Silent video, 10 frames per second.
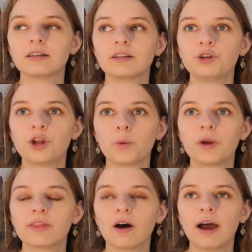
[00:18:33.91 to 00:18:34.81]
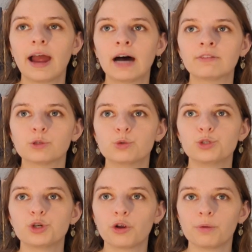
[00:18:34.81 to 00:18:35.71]
Knowing that I have
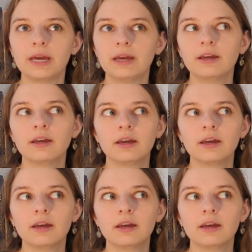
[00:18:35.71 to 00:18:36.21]
autonomy